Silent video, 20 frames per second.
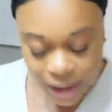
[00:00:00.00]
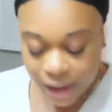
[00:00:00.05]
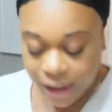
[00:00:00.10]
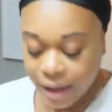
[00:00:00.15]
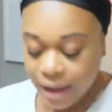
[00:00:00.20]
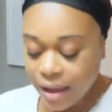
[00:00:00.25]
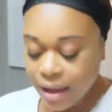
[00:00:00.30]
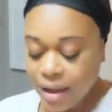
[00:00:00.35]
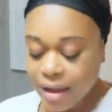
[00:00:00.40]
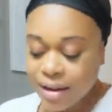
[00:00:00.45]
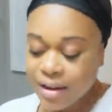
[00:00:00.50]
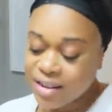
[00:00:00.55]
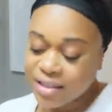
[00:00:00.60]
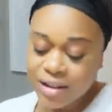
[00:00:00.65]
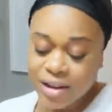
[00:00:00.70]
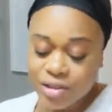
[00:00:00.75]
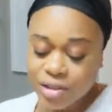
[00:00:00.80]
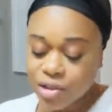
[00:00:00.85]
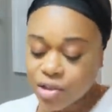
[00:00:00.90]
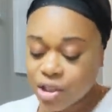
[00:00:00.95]
And
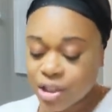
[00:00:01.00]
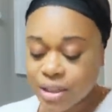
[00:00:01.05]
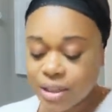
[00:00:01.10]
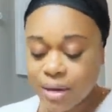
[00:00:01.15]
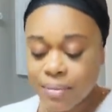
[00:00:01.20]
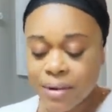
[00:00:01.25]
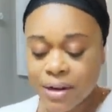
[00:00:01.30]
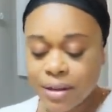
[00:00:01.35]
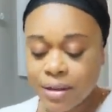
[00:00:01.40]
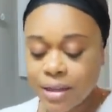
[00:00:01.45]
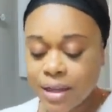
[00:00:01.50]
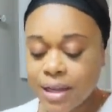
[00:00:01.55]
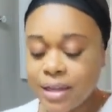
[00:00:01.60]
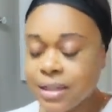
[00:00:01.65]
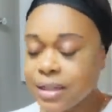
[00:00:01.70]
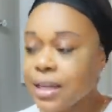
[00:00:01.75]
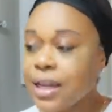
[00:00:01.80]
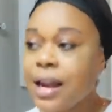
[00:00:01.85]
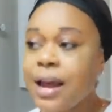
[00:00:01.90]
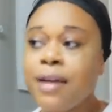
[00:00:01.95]
those are just some of the
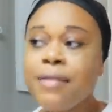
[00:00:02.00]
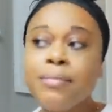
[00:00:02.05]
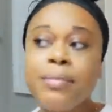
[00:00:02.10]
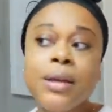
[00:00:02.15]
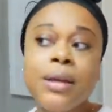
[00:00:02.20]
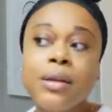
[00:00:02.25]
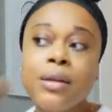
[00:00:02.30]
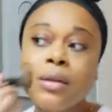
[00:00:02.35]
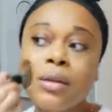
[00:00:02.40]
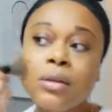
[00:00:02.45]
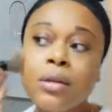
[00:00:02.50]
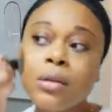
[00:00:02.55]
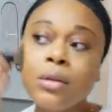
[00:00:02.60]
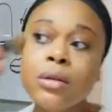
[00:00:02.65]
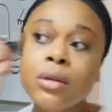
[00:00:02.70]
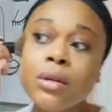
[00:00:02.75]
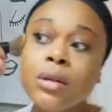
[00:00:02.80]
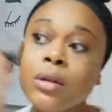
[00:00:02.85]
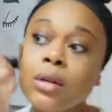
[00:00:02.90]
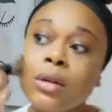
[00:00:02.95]
things that I've been
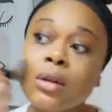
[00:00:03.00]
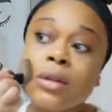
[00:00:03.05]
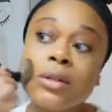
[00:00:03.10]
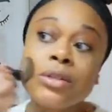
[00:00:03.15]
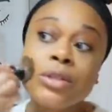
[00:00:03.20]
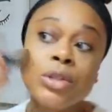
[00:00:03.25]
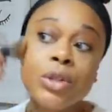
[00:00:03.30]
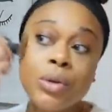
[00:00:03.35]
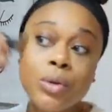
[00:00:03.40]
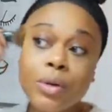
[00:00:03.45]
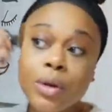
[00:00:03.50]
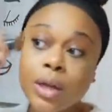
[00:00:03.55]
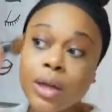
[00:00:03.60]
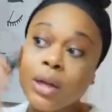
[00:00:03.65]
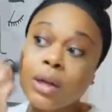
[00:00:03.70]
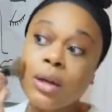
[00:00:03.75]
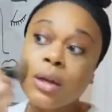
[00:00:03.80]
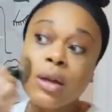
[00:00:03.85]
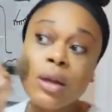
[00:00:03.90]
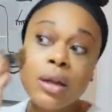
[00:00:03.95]

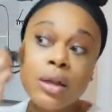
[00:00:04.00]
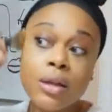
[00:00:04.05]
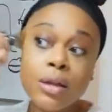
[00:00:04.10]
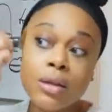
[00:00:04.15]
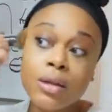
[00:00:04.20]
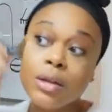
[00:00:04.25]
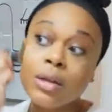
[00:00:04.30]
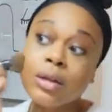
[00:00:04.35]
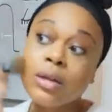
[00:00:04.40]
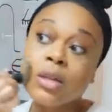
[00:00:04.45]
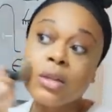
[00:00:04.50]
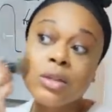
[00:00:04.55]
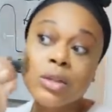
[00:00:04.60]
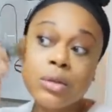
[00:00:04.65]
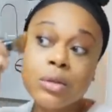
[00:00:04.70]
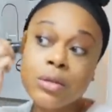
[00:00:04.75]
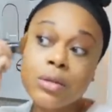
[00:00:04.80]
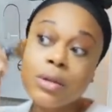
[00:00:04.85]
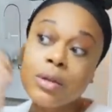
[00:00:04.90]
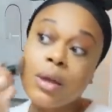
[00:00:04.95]
doing
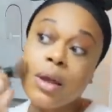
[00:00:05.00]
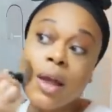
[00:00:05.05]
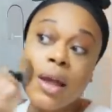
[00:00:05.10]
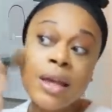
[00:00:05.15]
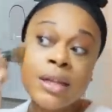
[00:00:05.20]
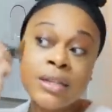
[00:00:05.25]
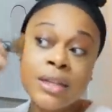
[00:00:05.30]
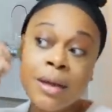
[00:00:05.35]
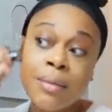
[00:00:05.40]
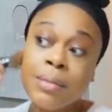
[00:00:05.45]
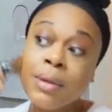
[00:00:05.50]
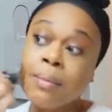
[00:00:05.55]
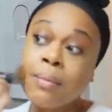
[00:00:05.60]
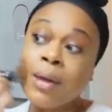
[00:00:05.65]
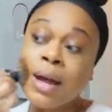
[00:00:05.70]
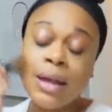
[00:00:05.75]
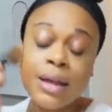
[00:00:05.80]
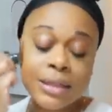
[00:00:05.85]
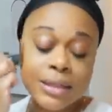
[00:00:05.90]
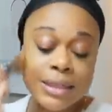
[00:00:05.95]
as I'm in
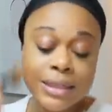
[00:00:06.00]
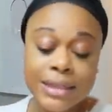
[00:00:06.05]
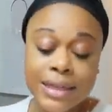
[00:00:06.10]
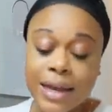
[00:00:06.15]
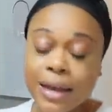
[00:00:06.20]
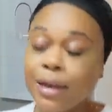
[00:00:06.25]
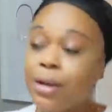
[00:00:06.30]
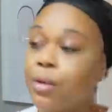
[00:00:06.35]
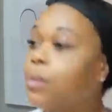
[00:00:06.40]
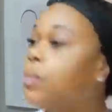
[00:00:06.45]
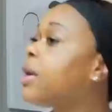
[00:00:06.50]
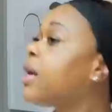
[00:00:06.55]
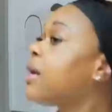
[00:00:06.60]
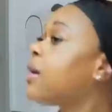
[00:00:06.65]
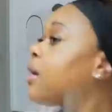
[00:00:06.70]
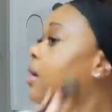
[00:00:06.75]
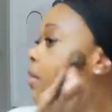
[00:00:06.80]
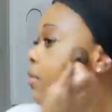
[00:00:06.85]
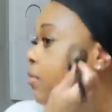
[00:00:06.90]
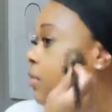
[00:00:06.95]
my second
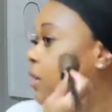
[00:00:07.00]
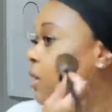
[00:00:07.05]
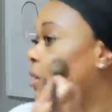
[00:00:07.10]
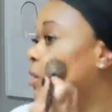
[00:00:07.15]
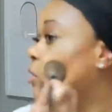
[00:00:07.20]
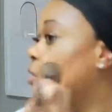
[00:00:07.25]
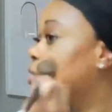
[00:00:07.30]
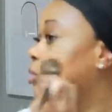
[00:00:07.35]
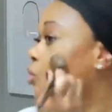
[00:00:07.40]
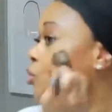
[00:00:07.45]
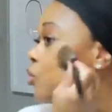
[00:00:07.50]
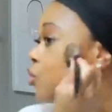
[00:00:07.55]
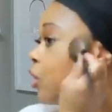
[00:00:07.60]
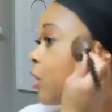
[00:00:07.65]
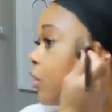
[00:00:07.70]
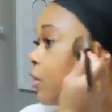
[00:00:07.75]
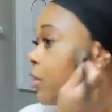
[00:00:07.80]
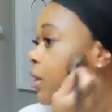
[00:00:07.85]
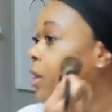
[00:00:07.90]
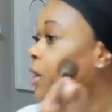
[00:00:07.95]
week of this
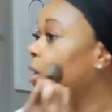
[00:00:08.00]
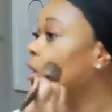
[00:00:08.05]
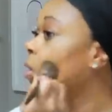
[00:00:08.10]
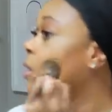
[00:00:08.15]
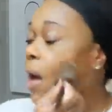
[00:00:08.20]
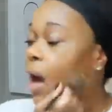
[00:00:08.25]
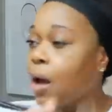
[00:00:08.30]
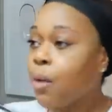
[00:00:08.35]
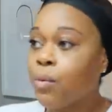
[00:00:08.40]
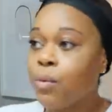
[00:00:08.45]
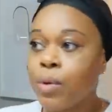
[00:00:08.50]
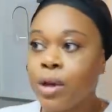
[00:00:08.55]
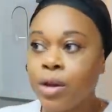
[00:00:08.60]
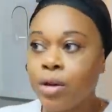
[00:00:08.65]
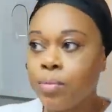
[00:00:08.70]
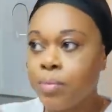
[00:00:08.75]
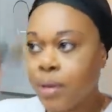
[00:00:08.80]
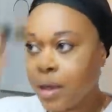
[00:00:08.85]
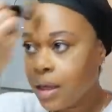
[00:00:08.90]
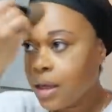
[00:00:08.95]
journey. I
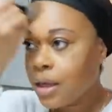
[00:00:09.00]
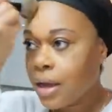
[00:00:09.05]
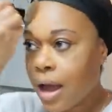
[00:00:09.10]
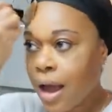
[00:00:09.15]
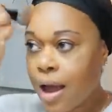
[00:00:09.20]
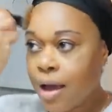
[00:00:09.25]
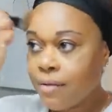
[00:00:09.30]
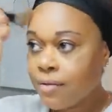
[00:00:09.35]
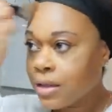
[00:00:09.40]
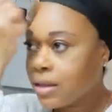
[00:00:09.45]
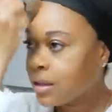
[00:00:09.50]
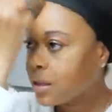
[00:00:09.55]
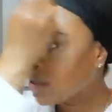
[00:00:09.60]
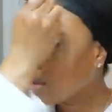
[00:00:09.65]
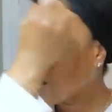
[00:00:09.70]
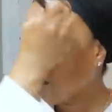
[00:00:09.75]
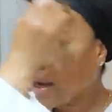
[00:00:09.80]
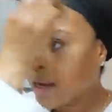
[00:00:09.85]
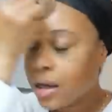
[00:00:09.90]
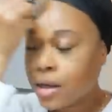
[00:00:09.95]
will be
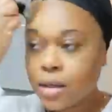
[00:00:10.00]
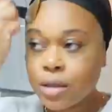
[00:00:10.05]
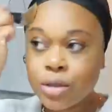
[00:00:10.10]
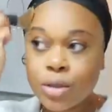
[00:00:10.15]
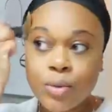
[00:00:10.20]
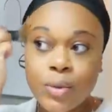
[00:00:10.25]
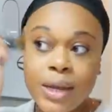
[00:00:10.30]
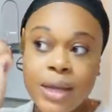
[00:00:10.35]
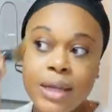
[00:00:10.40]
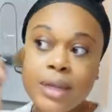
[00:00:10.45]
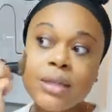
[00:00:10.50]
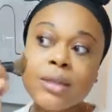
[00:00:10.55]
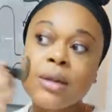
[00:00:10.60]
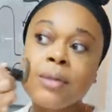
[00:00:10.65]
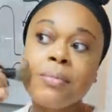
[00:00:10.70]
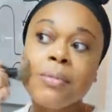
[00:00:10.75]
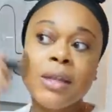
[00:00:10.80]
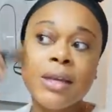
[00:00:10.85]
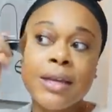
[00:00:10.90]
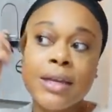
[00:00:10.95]
obviously like tweaking
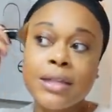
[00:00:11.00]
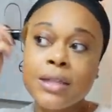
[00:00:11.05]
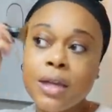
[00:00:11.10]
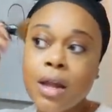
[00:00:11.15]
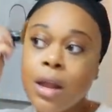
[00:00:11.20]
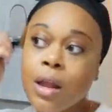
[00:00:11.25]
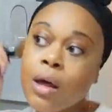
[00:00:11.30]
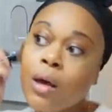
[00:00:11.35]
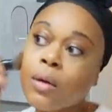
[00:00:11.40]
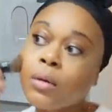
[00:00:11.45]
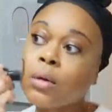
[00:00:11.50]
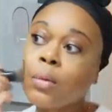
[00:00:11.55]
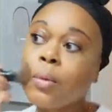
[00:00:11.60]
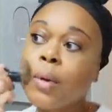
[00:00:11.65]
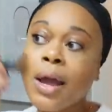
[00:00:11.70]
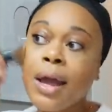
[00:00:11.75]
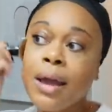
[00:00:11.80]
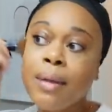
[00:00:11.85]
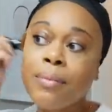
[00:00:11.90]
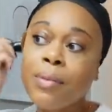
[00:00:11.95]
some things along the
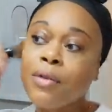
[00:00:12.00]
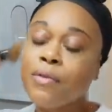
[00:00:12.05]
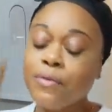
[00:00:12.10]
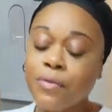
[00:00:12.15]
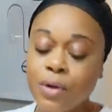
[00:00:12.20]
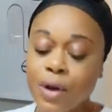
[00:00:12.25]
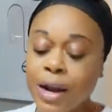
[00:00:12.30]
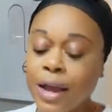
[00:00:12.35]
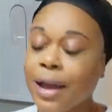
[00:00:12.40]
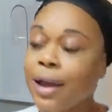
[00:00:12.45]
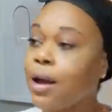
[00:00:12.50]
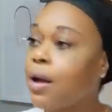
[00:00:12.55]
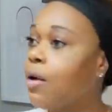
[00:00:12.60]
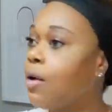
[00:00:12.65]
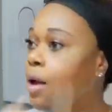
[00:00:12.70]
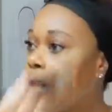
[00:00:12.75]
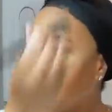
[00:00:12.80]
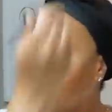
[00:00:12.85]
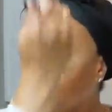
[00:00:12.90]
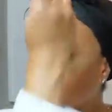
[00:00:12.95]
way, but for
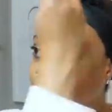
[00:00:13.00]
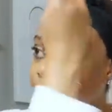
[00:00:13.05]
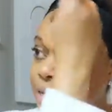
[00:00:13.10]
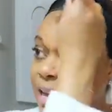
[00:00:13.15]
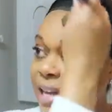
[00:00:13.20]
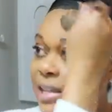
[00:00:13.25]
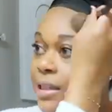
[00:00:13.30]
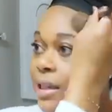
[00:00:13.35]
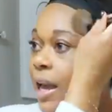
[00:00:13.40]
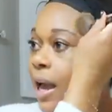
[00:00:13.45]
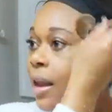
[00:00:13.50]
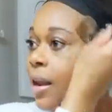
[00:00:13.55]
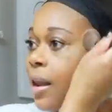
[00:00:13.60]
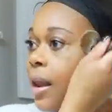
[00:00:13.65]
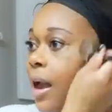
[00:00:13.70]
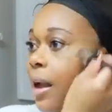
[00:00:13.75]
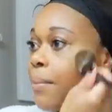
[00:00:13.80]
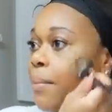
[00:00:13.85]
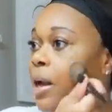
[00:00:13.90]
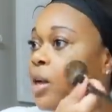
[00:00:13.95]
now, that's kind of
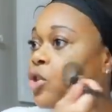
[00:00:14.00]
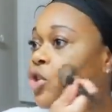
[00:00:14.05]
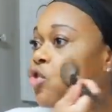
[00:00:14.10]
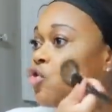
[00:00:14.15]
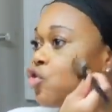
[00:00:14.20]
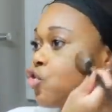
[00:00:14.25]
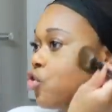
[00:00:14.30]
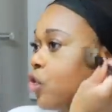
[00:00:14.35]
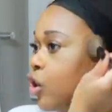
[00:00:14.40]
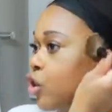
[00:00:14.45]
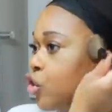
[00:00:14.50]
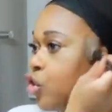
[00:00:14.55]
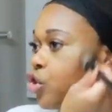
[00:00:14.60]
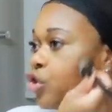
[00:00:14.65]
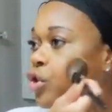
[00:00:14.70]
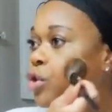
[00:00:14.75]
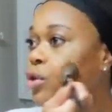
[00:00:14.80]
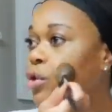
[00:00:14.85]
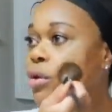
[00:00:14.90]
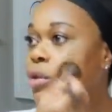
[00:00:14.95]
like my
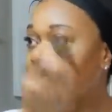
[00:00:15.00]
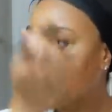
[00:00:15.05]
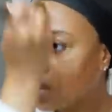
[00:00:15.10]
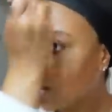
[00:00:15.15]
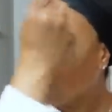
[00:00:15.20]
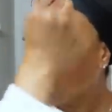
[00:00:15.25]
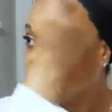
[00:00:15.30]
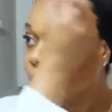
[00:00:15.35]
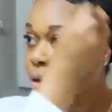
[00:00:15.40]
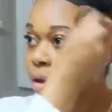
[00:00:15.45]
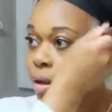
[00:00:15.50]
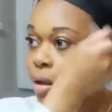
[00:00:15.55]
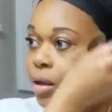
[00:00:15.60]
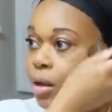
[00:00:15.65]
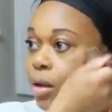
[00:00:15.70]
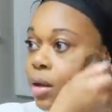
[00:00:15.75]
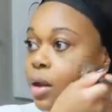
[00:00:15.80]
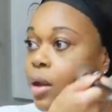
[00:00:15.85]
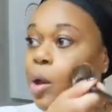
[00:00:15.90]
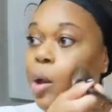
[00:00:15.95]
structured
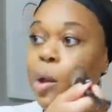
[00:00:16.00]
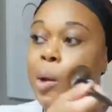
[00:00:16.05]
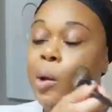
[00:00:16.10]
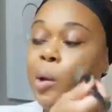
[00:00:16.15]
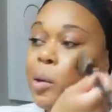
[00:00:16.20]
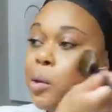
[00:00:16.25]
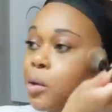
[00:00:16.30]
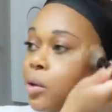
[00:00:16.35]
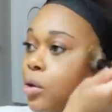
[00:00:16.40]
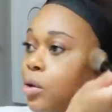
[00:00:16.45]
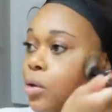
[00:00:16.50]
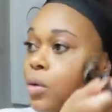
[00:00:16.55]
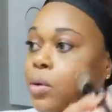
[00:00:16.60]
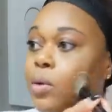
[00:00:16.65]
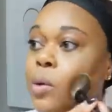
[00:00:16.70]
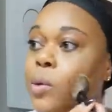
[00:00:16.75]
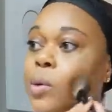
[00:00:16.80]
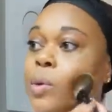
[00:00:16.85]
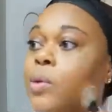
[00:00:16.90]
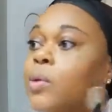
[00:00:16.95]

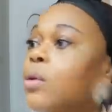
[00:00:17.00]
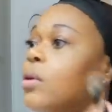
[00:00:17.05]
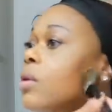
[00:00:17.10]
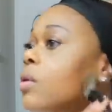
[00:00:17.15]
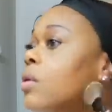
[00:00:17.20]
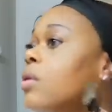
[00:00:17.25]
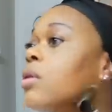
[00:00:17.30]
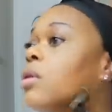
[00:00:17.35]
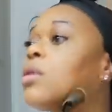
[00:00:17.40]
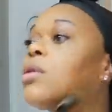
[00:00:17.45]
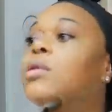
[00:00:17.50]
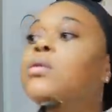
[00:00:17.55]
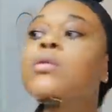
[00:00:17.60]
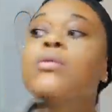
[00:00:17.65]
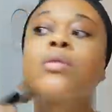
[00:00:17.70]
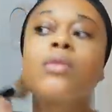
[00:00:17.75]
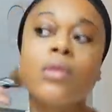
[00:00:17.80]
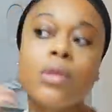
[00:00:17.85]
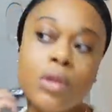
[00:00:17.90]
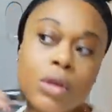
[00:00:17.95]
little
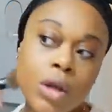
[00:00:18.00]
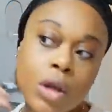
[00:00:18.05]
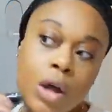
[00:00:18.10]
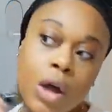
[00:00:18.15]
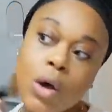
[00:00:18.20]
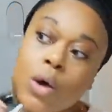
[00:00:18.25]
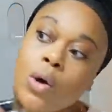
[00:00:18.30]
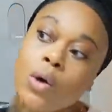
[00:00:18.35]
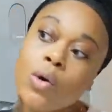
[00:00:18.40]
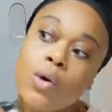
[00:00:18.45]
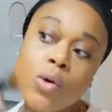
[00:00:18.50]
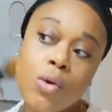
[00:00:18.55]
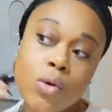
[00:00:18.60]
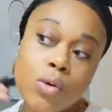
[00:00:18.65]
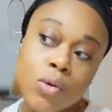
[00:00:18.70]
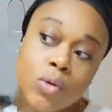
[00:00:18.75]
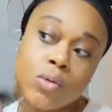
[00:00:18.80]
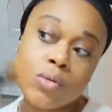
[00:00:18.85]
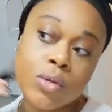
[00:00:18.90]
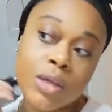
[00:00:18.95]

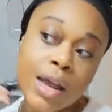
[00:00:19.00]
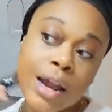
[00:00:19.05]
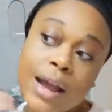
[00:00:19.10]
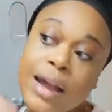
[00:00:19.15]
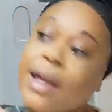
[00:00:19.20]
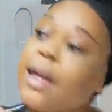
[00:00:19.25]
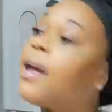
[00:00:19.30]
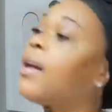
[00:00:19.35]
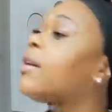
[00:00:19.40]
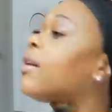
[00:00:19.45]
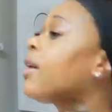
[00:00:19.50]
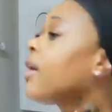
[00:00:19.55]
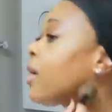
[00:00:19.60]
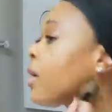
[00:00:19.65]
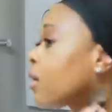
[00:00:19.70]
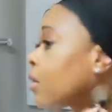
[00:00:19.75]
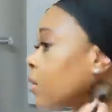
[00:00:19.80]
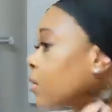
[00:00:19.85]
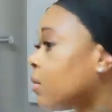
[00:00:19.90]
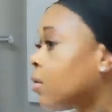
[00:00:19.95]
goal that I got
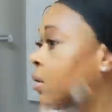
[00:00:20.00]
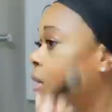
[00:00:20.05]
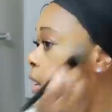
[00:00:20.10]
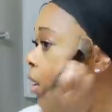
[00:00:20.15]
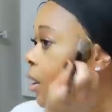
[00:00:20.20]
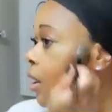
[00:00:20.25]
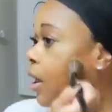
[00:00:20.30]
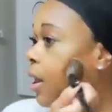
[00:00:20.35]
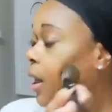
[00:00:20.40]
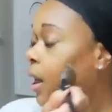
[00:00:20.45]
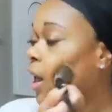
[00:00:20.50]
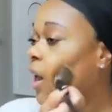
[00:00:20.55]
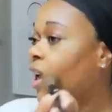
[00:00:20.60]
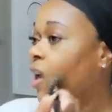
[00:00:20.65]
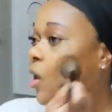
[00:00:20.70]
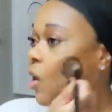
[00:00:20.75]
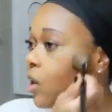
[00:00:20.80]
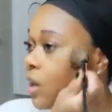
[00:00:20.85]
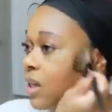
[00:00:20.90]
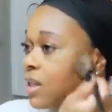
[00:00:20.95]
now.
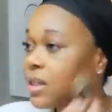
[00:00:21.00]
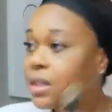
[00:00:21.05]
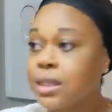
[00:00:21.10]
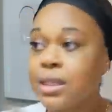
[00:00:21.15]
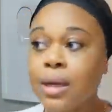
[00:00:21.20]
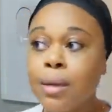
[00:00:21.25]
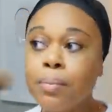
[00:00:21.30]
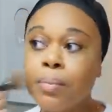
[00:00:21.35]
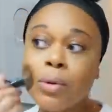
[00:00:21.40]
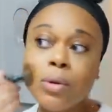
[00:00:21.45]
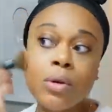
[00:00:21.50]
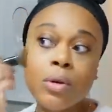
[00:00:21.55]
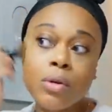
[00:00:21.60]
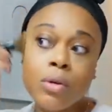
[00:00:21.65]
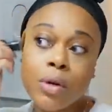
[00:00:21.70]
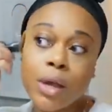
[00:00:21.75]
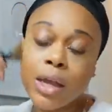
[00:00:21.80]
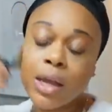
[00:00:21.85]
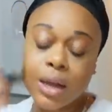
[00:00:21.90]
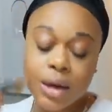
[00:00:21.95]
And it's
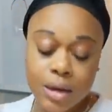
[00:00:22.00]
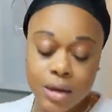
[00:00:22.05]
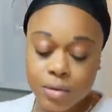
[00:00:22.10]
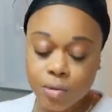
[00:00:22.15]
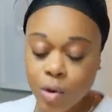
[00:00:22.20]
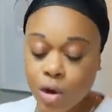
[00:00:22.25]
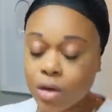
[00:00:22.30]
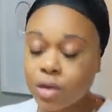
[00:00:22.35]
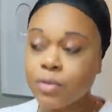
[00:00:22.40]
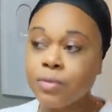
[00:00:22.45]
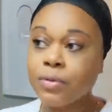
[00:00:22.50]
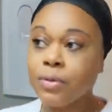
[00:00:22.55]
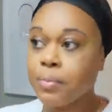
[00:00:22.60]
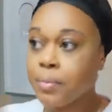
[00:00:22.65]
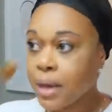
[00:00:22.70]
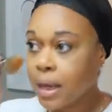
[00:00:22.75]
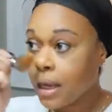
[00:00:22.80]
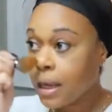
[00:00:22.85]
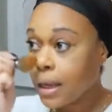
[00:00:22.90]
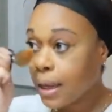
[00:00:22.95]
simple and it works for
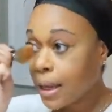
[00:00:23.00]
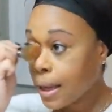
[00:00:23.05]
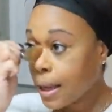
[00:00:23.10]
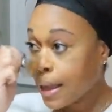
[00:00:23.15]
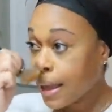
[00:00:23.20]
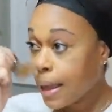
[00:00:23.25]
me.